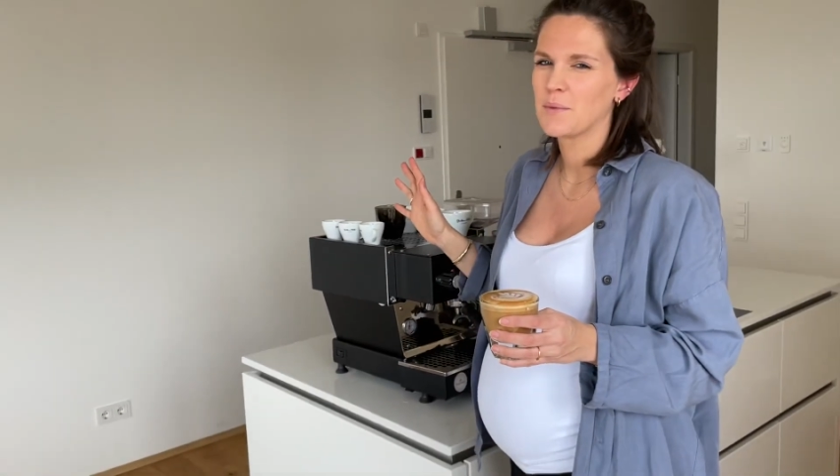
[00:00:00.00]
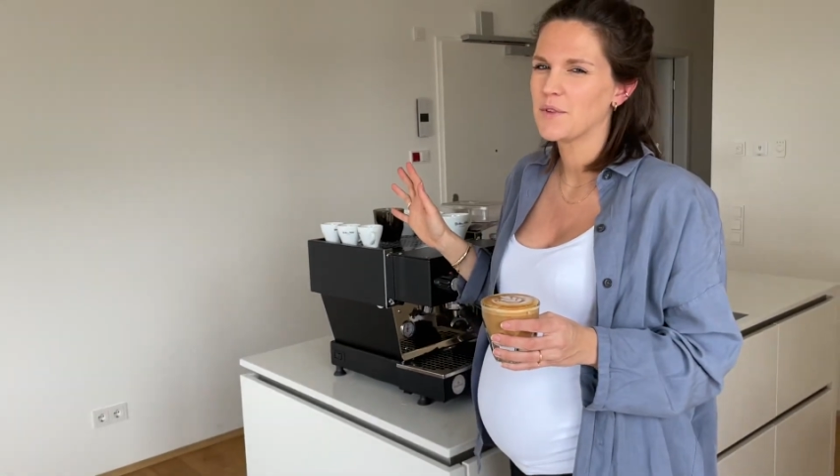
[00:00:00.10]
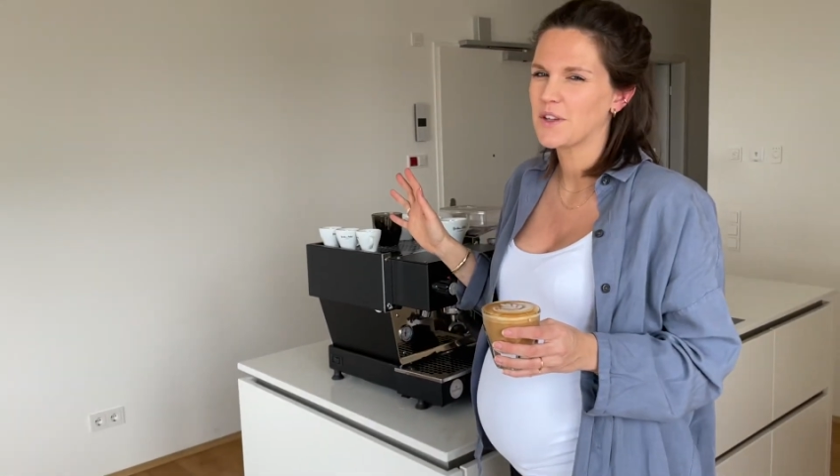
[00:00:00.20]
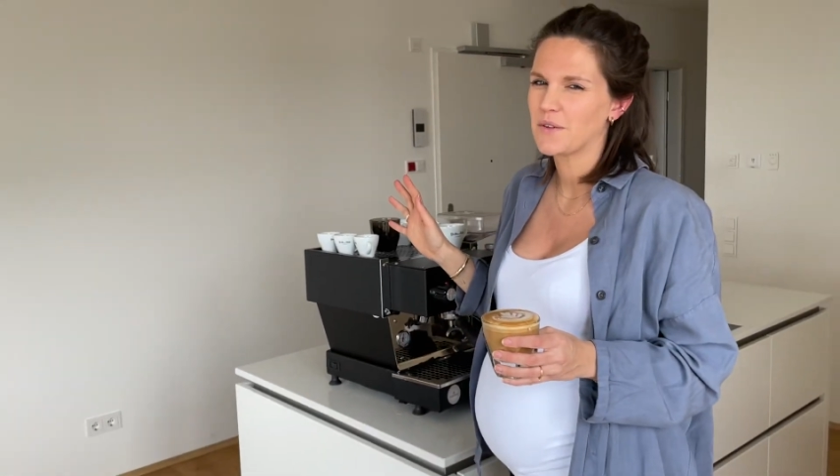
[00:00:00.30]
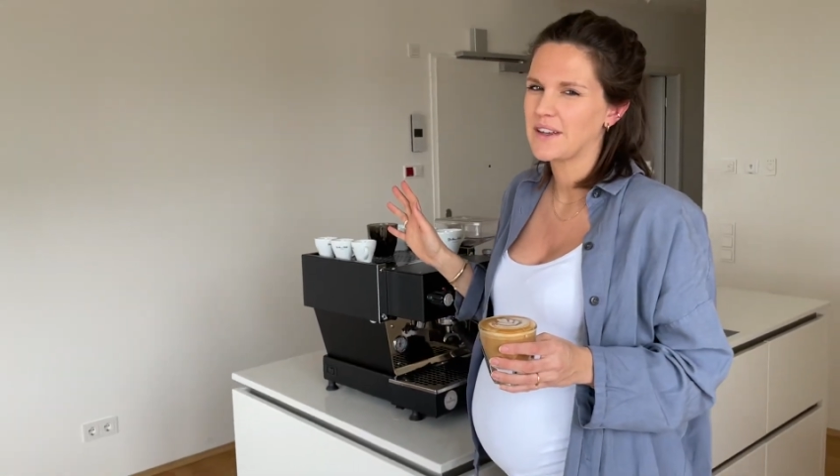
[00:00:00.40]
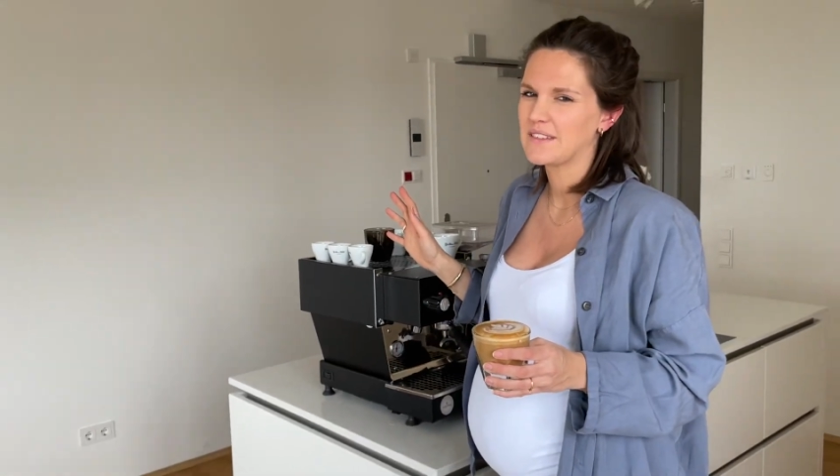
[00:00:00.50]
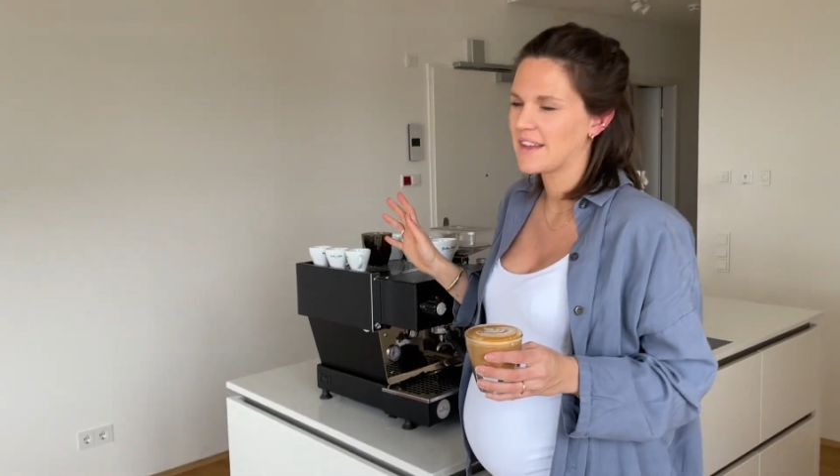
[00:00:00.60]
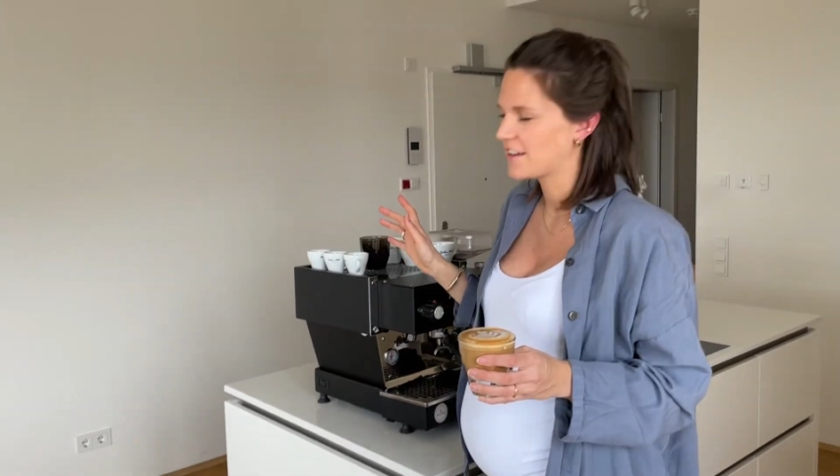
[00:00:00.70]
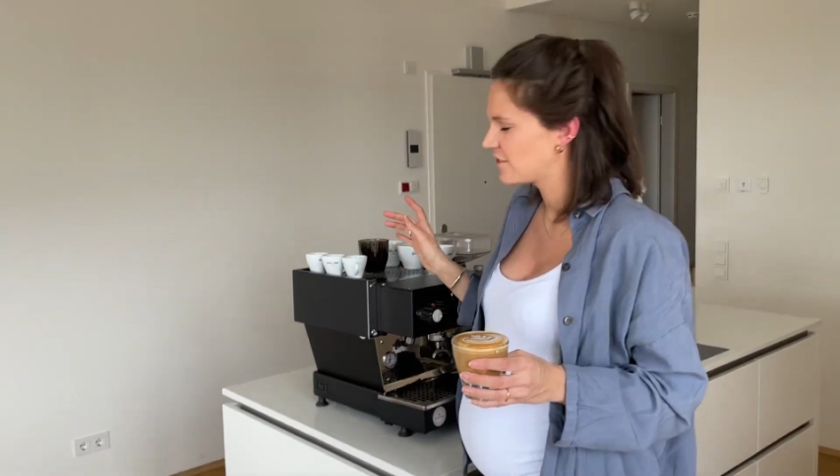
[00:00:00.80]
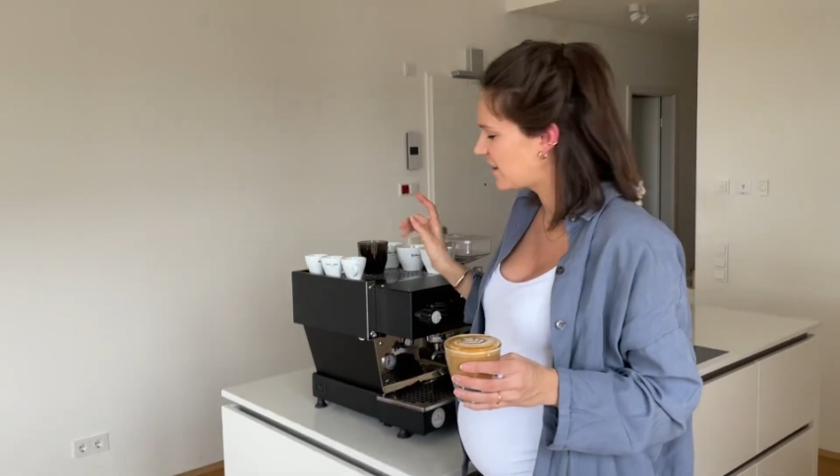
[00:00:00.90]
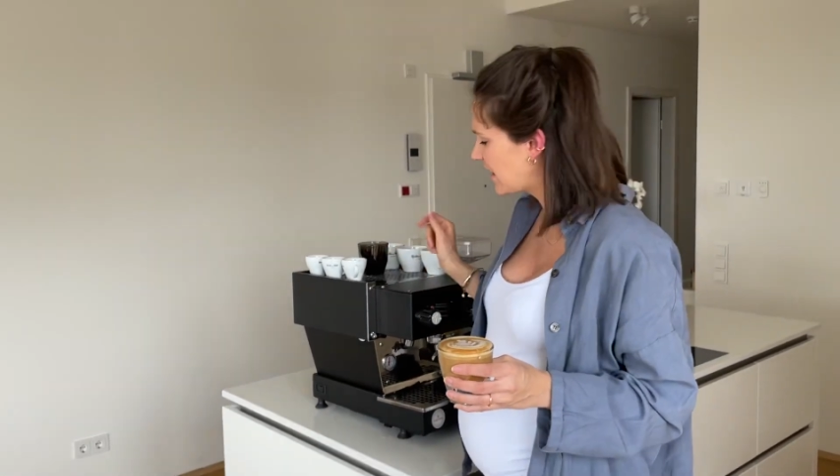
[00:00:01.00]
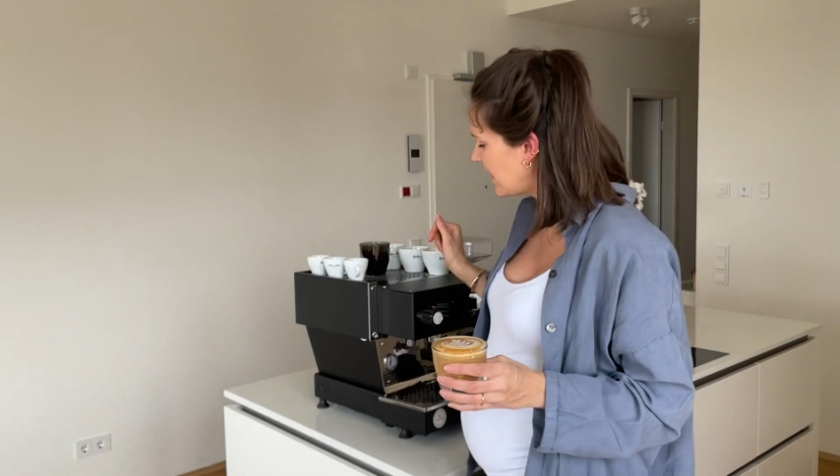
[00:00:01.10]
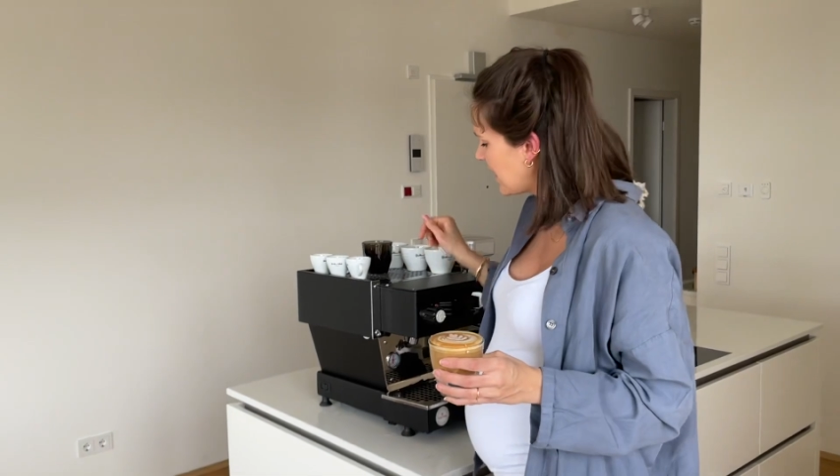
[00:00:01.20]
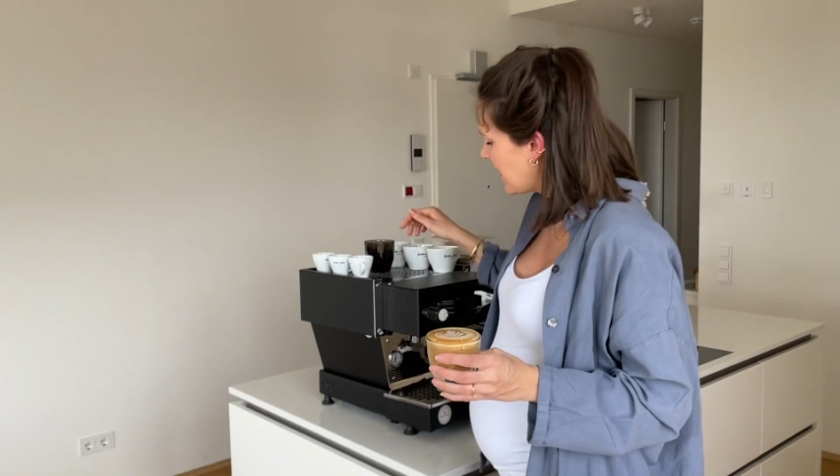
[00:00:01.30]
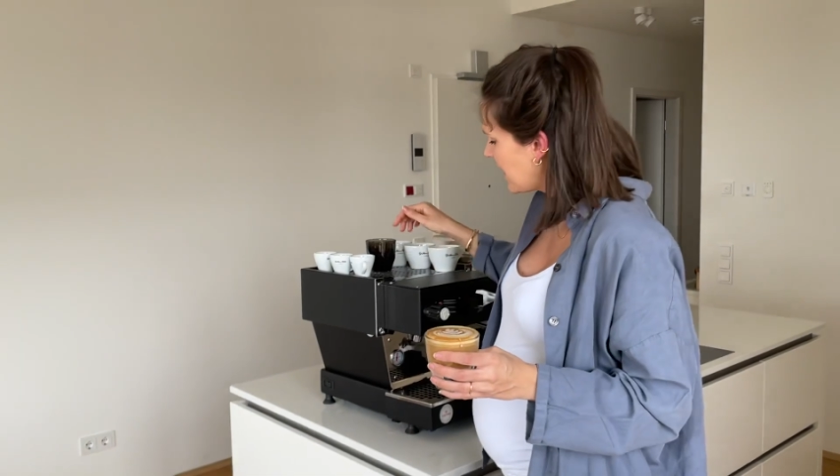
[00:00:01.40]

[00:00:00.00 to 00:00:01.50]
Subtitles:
degrees actually,